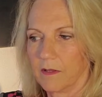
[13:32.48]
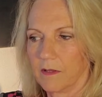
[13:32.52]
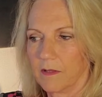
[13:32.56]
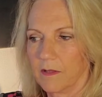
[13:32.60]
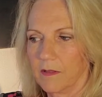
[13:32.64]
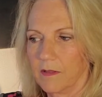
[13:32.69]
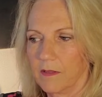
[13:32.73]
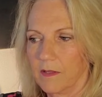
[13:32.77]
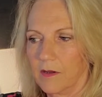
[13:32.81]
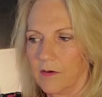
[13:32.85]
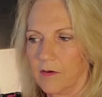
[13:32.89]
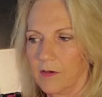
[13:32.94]

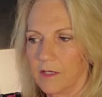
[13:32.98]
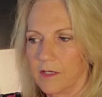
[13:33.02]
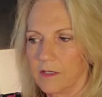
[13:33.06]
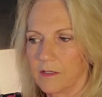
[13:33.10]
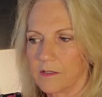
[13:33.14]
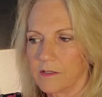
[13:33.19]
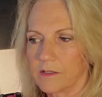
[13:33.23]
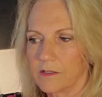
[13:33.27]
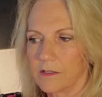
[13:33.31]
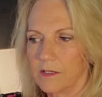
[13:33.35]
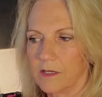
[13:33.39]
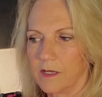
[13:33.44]
There it
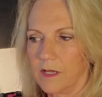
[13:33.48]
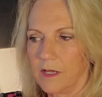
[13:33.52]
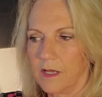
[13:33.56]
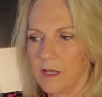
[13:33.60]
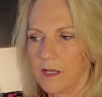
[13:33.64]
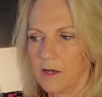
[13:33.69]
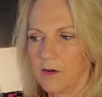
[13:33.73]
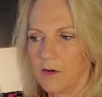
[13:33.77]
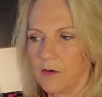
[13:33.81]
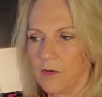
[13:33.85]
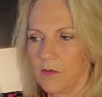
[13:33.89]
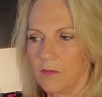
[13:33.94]
is.
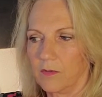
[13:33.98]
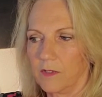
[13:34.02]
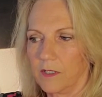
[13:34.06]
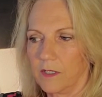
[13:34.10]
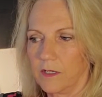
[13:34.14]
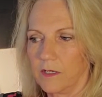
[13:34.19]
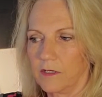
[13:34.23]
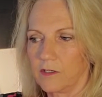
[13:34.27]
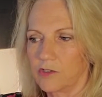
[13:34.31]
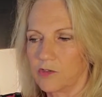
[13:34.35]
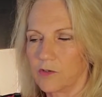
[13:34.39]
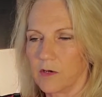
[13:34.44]
And only
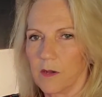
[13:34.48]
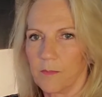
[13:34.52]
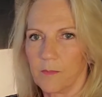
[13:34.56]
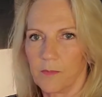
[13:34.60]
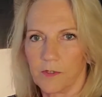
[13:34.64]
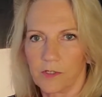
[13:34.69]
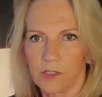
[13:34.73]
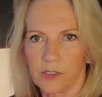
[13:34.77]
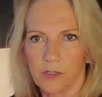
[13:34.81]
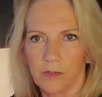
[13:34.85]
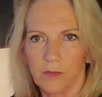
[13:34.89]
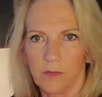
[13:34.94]
a drop or
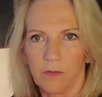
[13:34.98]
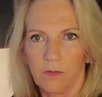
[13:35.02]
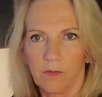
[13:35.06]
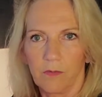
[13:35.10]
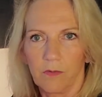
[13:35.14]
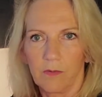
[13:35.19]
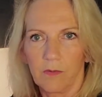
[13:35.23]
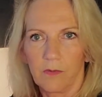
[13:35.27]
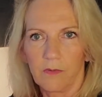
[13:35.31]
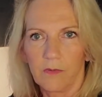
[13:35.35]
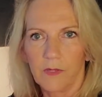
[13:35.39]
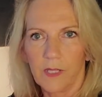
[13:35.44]
two.
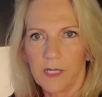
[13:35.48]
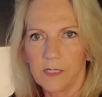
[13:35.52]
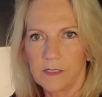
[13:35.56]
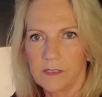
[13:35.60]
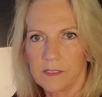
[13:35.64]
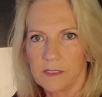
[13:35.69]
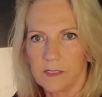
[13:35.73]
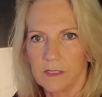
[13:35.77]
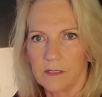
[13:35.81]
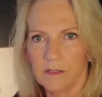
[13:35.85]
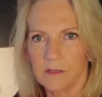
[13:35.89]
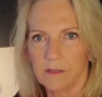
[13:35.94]
That's
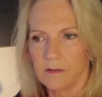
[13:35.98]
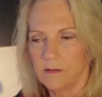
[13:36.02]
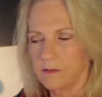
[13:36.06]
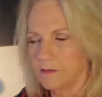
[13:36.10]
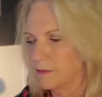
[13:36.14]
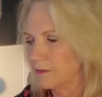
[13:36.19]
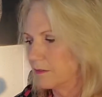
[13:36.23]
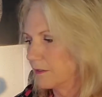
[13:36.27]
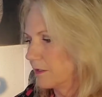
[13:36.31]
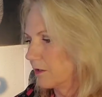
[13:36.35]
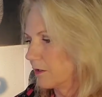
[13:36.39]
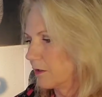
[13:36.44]
it.
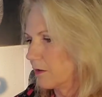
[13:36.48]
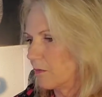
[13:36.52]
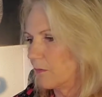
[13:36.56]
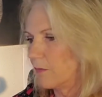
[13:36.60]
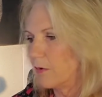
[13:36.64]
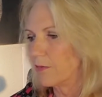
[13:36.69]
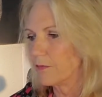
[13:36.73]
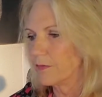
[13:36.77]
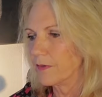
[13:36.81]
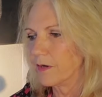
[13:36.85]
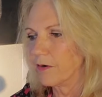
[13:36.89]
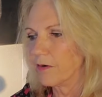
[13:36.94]
I go
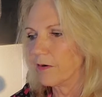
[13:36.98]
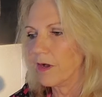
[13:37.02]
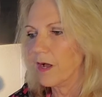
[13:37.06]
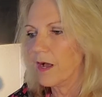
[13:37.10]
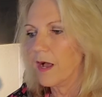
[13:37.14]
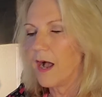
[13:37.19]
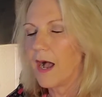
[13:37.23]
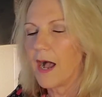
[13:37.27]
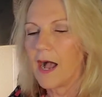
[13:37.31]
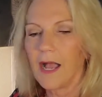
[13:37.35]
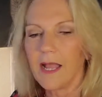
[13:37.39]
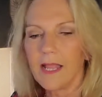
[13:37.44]
on there.
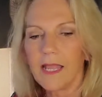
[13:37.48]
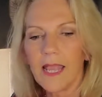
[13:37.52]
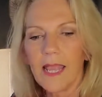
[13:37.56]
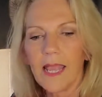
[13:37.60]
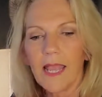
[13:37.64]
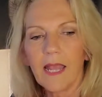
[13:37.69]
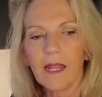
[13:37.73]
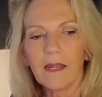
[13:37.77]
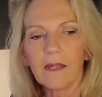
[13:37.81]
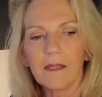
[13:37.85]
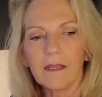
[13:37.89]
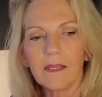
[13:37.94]
I
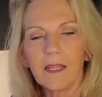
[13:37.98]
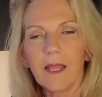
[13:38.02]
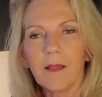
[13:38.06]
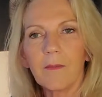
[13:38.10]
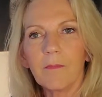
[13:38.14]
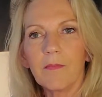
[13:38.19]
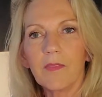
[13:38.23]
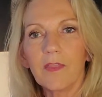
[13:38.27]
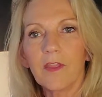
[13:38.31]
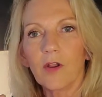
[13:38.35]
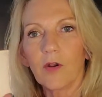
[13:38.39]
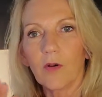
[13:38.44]
hand
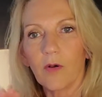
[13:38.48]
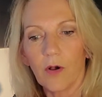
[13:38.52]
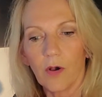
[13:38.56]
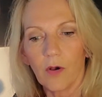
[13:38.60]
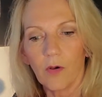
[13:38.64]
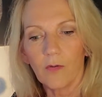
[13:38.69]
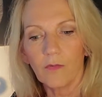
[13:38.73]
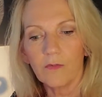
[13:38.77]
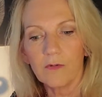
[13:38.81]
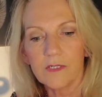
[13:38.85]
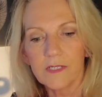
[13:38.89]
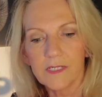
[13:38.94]
them their
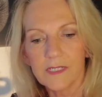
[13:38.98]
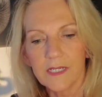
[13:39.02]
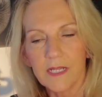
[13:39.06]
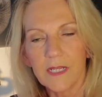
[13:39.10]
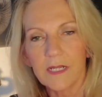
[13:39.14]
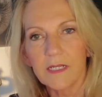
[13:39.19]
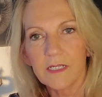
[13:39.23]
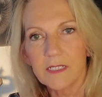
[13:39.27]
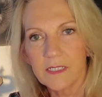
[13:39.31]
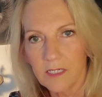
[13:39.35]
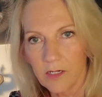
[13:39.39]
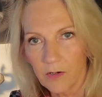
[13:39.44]
own
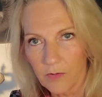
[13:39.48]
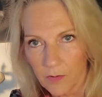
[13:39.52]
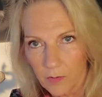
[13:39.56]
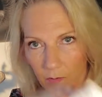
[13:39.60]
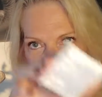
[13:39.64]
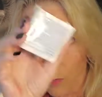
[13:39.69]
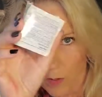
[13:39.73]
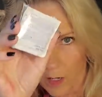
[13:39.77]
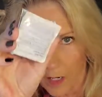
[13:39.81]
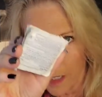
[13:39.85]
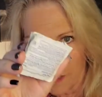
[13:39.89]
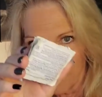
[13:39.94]
sanitary
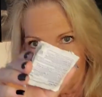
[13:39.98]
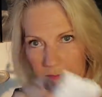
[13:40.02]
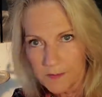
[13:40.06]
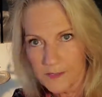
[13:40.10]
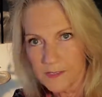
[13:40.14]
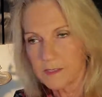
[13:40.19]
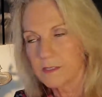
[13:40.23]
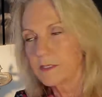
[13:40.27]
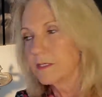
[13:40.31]
wipes,